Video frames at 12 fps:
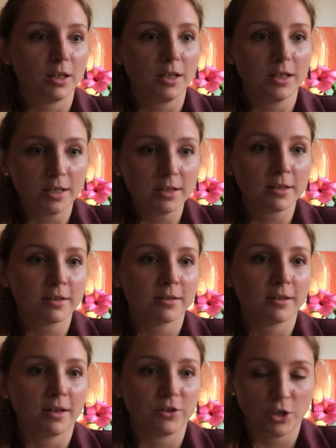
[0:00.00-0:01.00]
it is
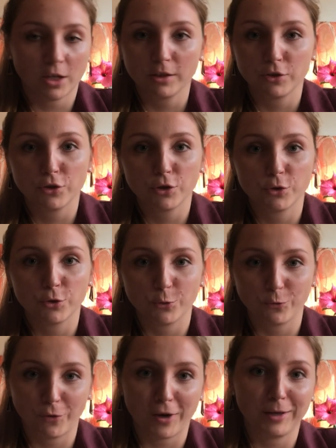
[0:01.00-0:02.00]
a challenge to
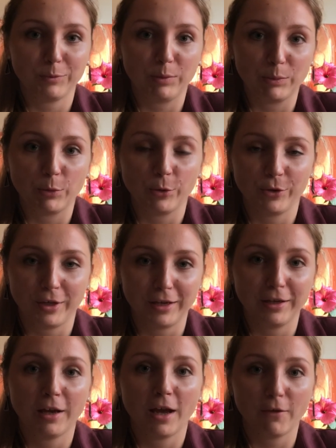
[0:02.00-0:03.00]
find people that
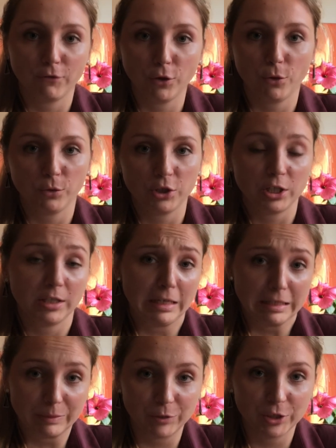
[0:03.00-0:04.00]
have knowledge and
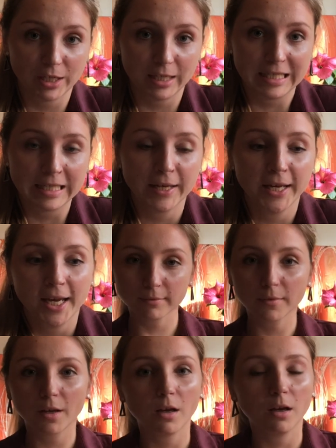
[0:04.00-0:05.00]
expertise.
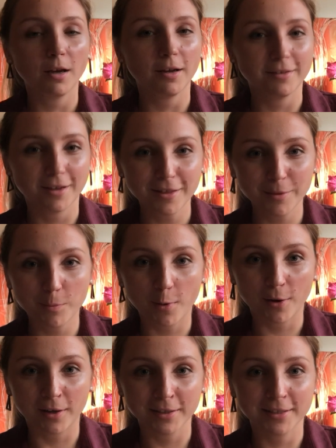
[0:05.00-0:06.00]
Another
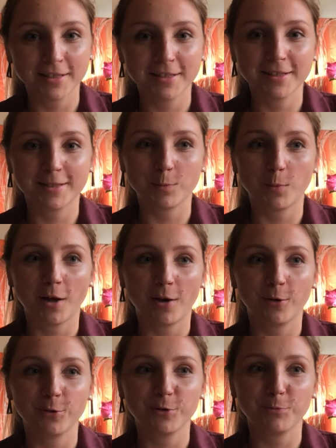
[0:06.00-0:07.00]
part is
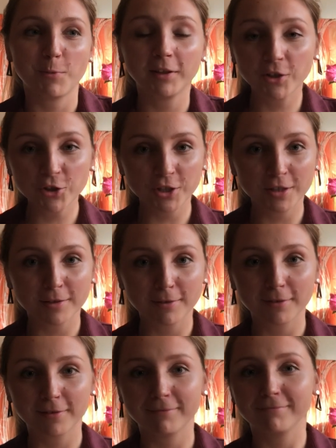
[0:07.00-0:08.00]
about managing
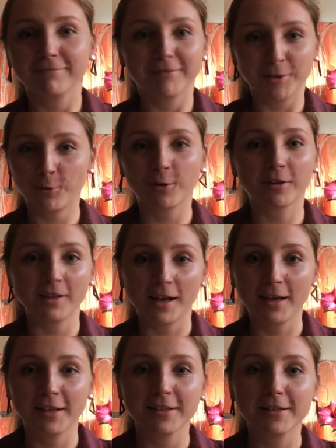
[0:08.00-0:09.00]
your
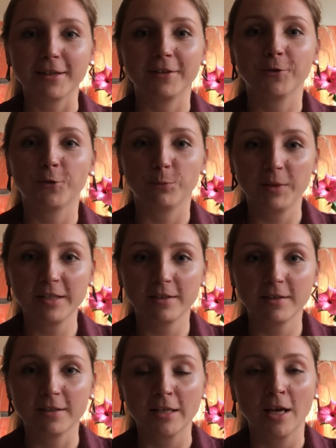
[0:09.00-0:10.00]
clients and your
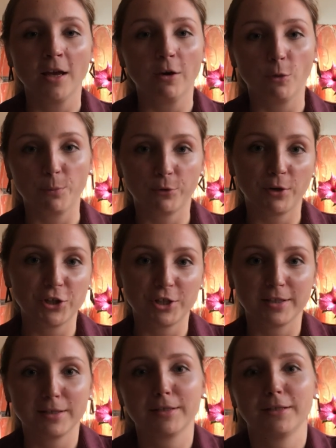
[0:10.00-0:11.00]
business
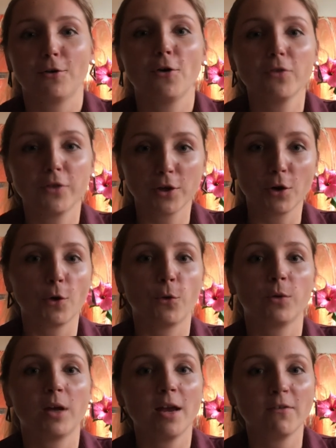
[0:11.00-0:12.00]
operations on the go
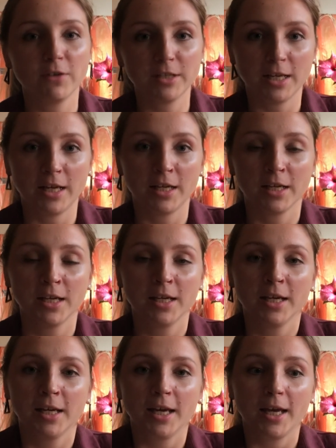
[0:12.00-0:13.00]
every day.
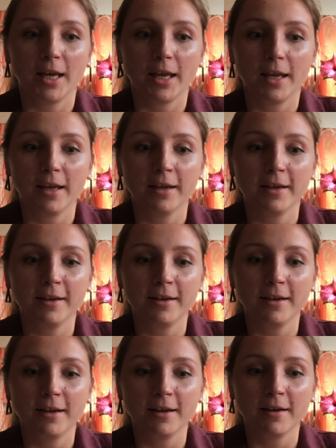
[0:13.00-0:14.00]
And